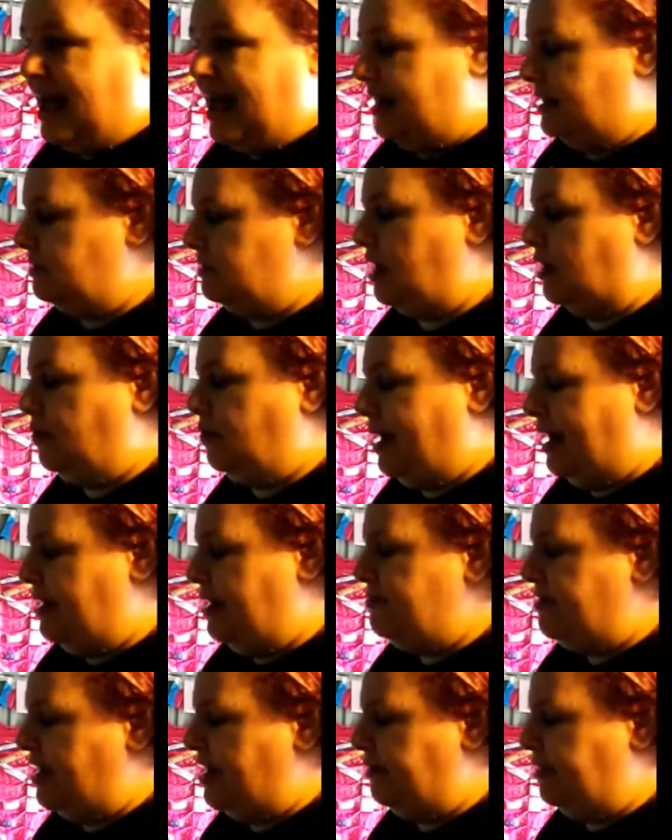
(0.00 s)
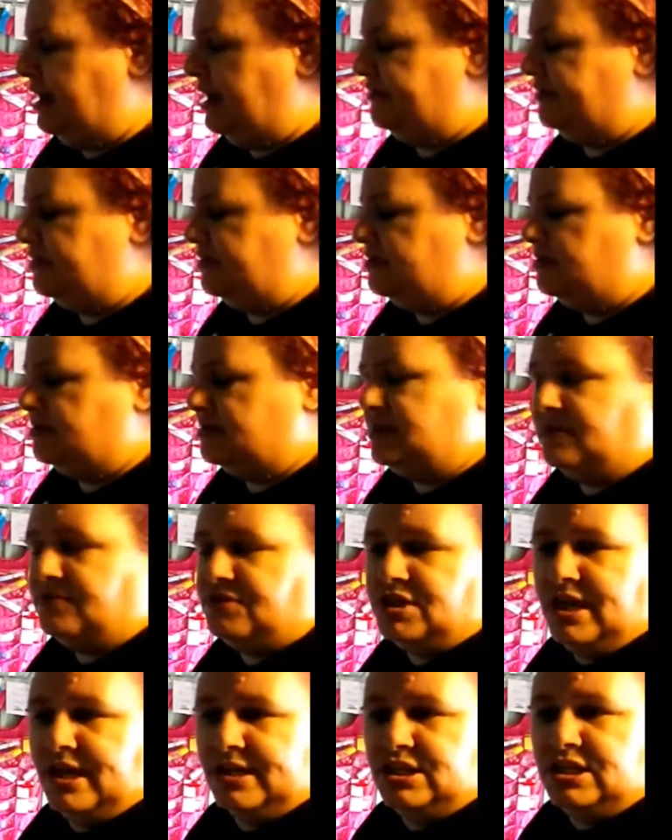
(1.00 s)
while I'm there, I'll have a look and see if
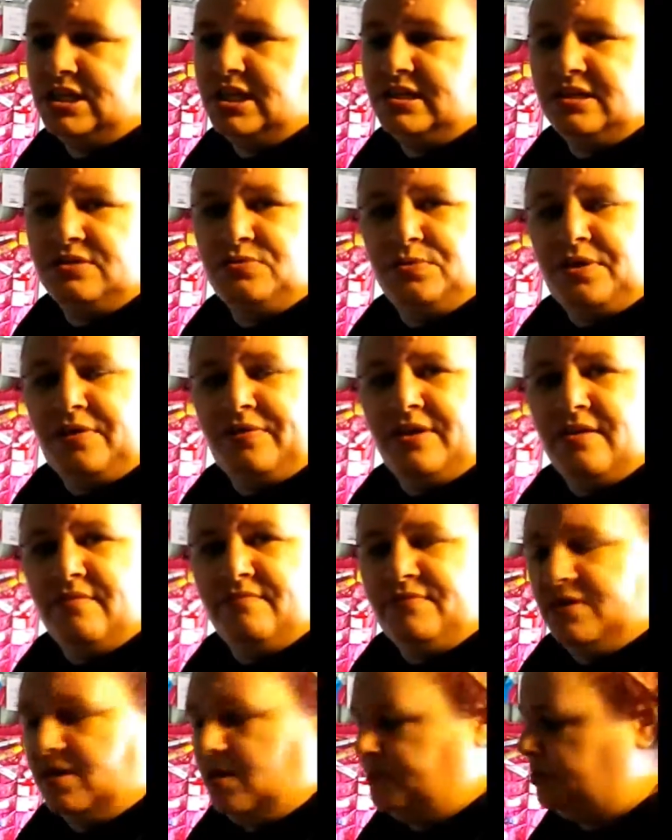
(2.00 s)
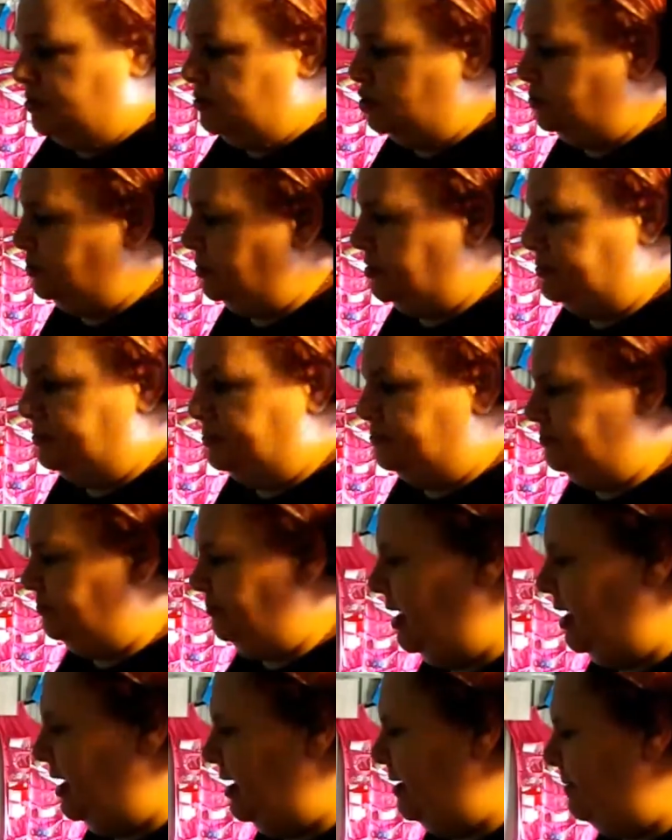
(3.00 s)
she actually did one on the envelope Punchboard,
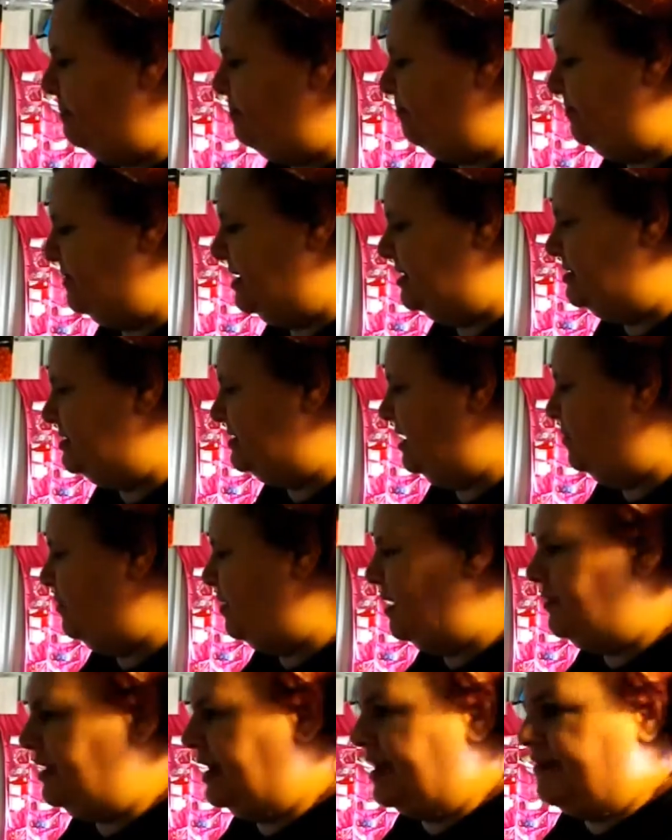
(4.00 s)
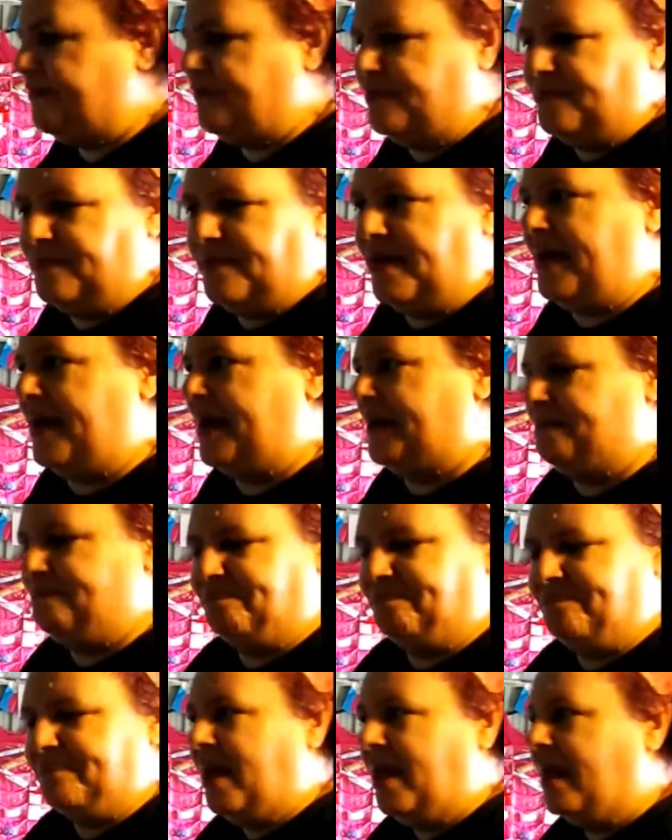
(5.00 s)
and see where we get from there.
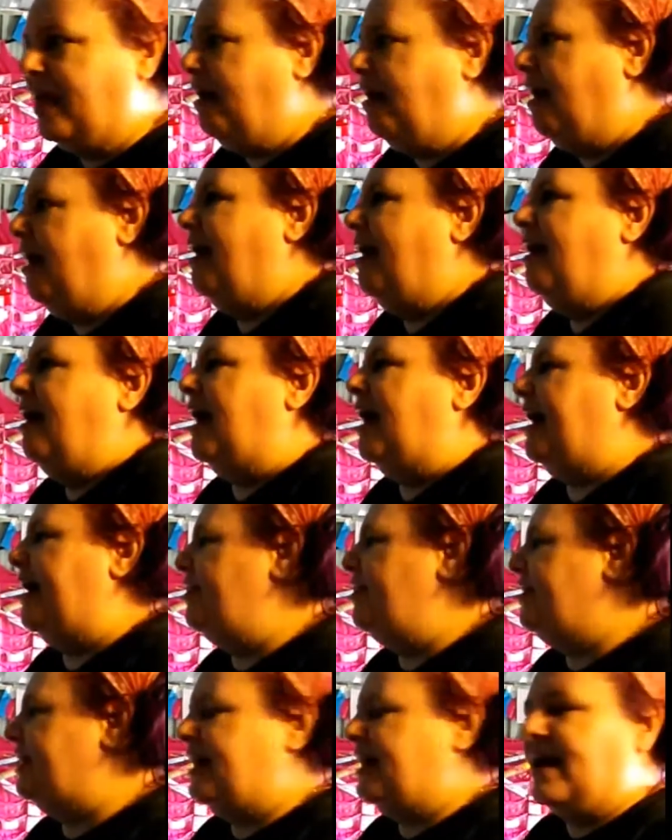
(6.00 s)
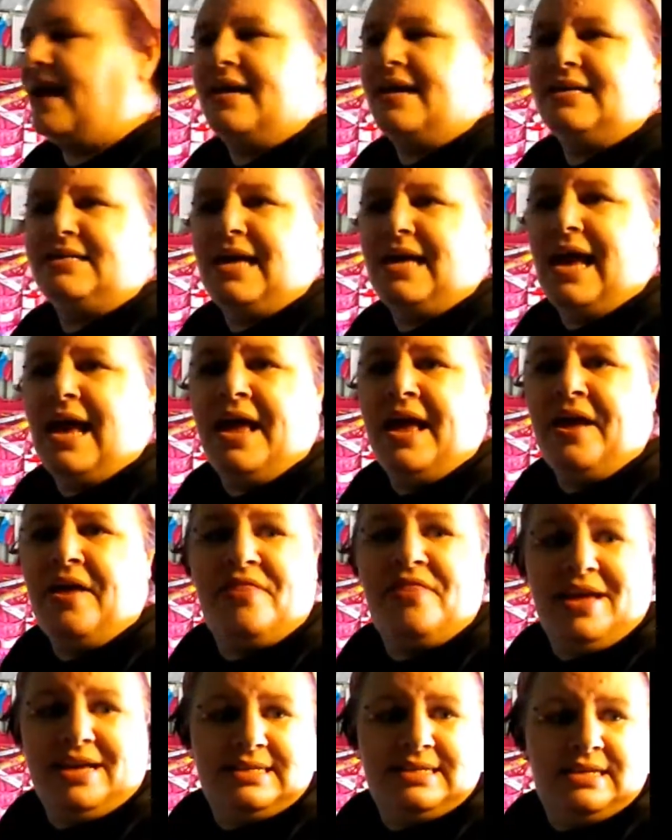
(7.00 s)
Okay guys,
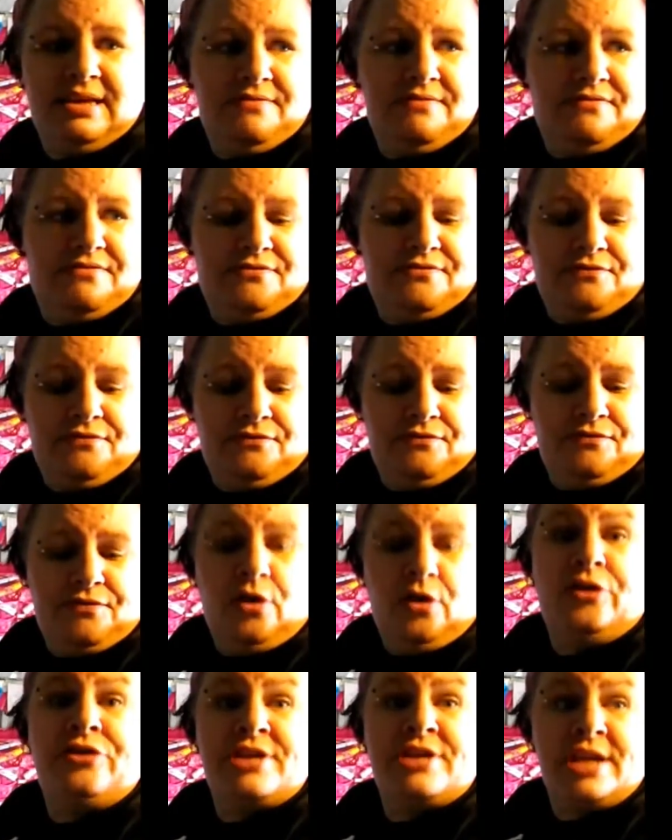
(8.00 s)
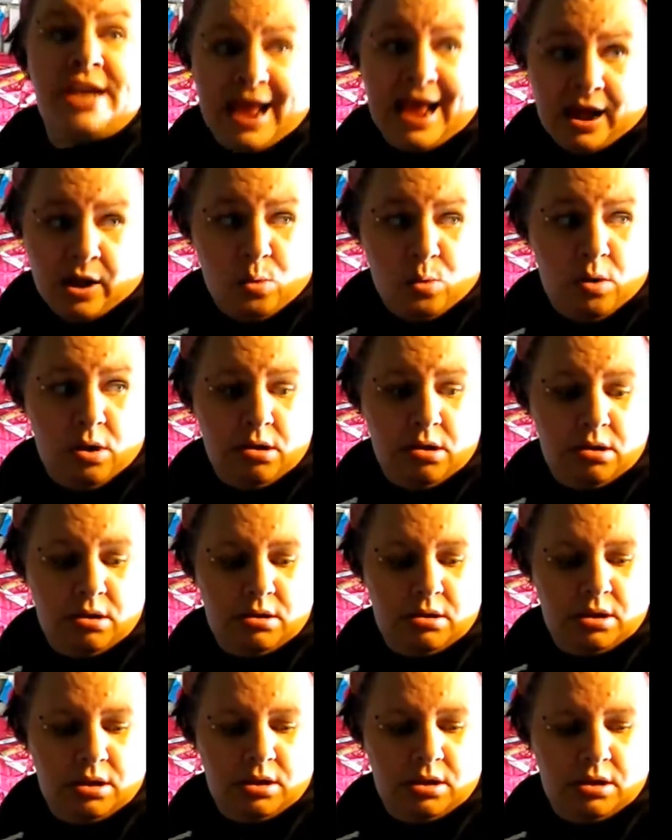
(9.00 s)
that's it for now,
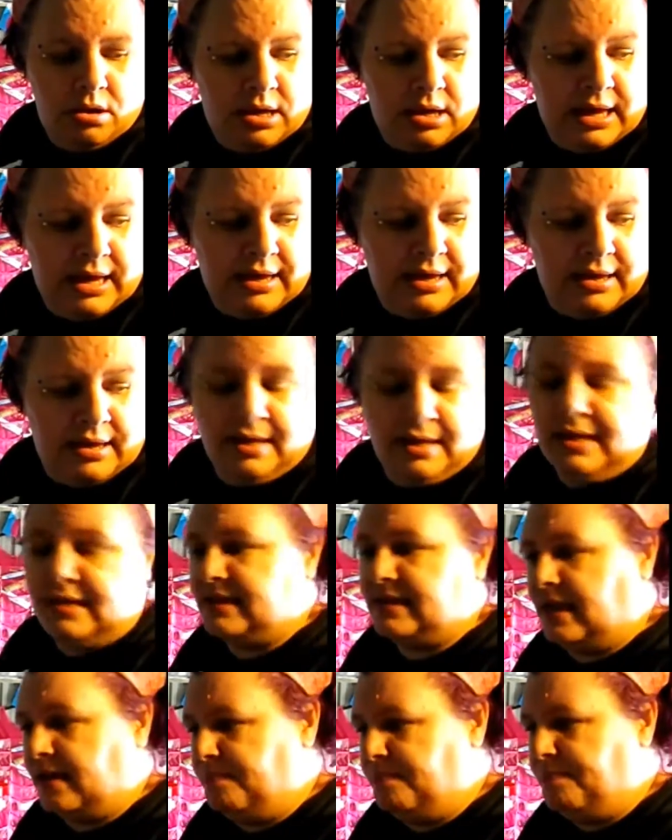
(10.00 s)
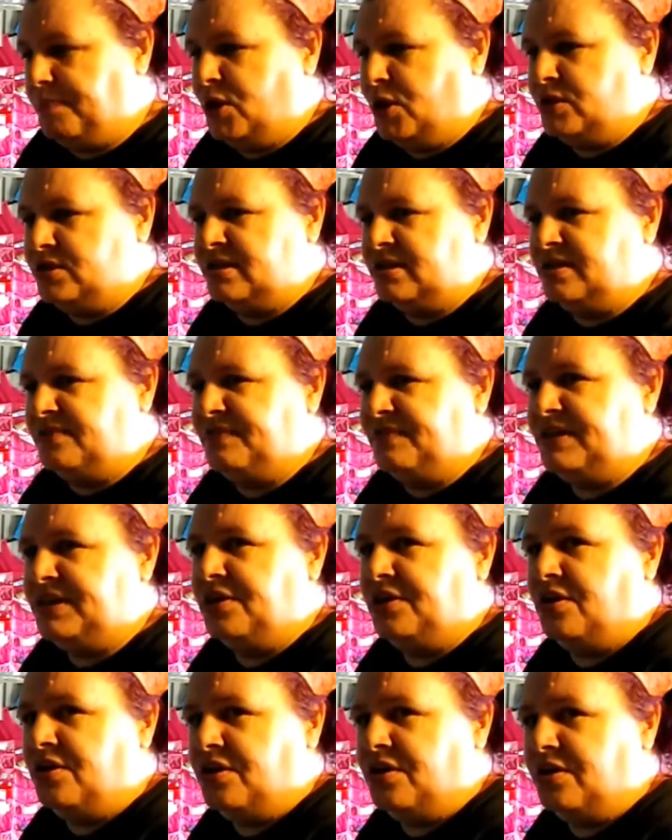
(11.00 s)
because I posted a
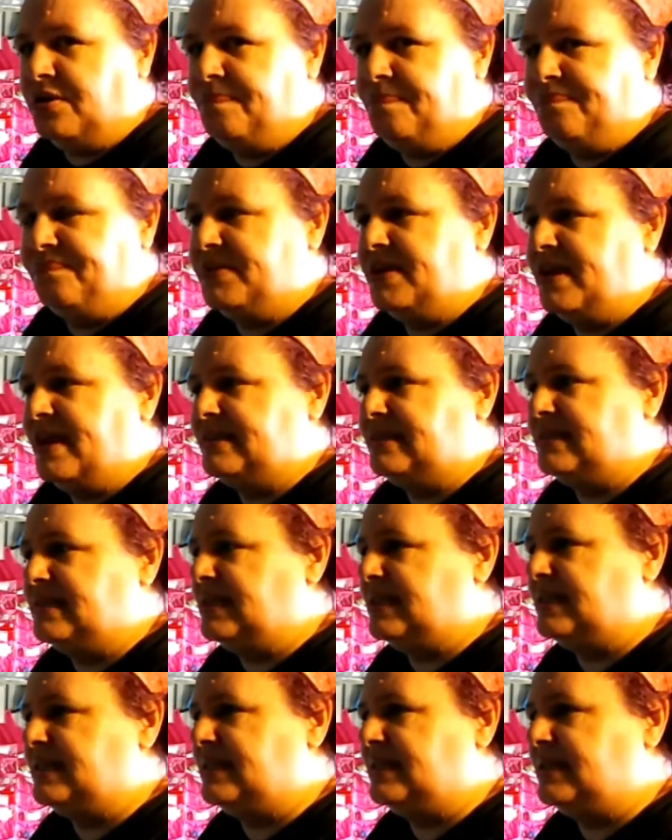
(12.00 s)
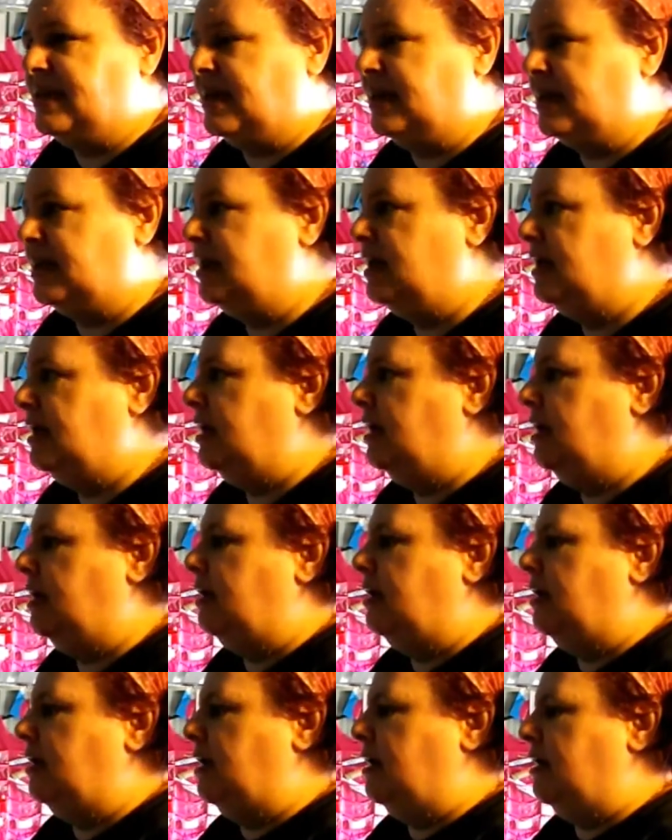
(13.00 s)
video yesterday, didn't I,
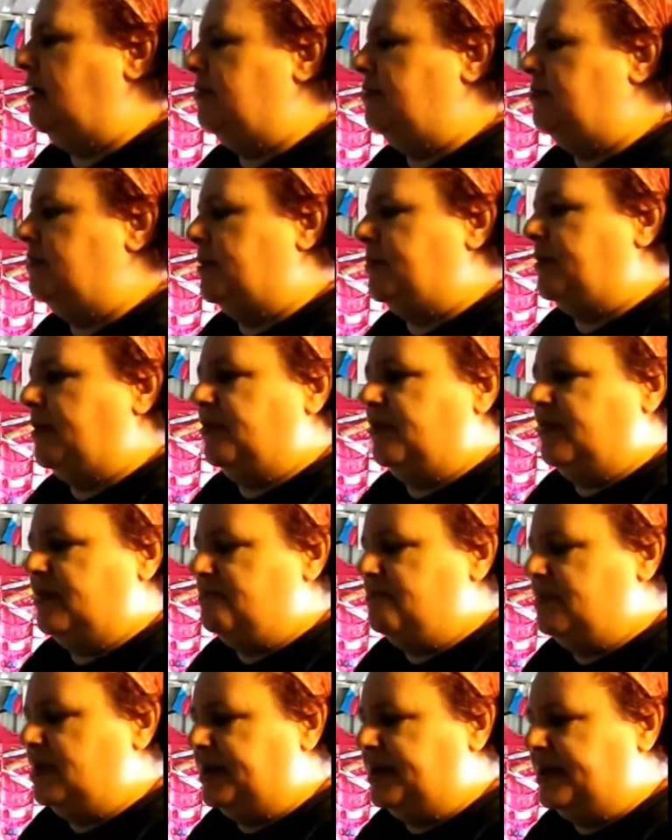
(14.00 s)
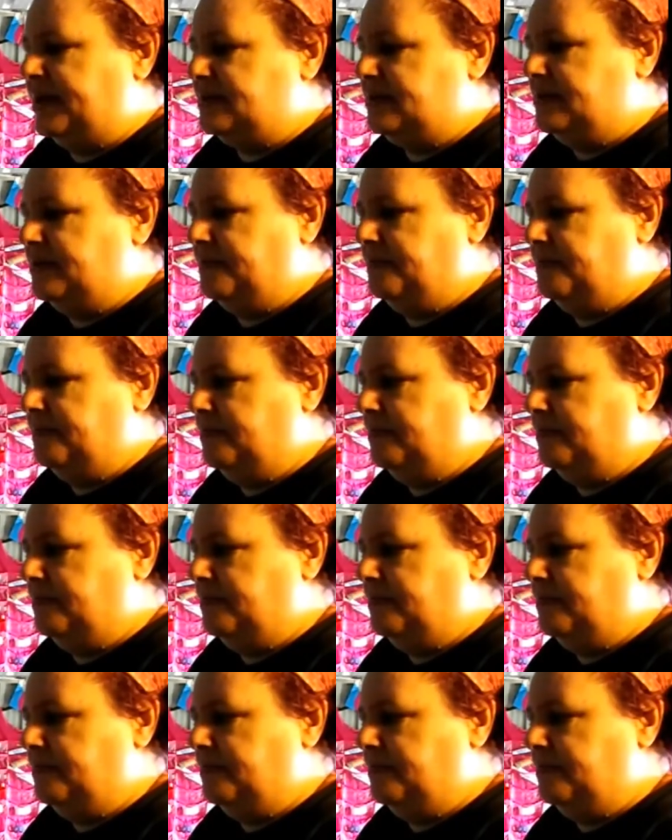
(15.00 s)
about the minis.